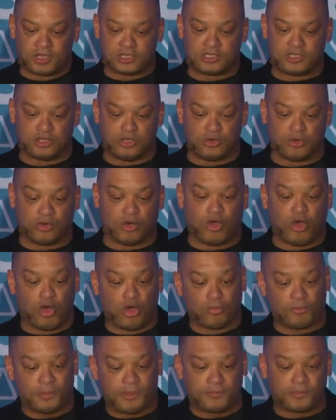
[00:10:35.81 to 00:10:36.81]
to
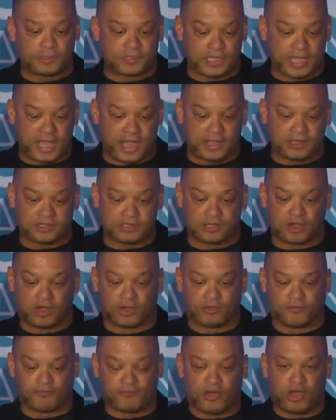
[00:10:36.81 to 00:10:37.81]
hold people's hands
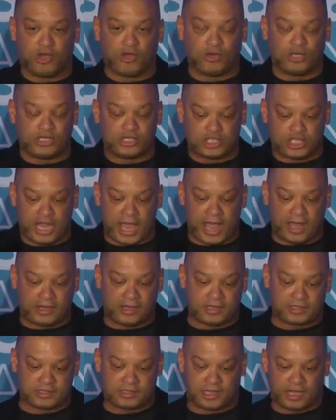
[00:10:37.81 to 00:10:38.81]
on the phone and chat,
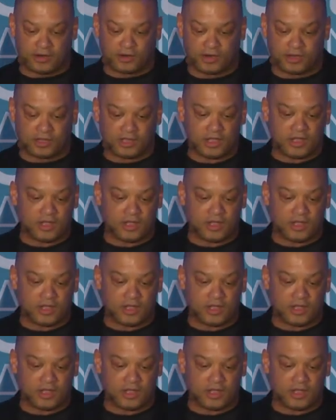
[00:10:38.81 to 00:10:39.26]
etc.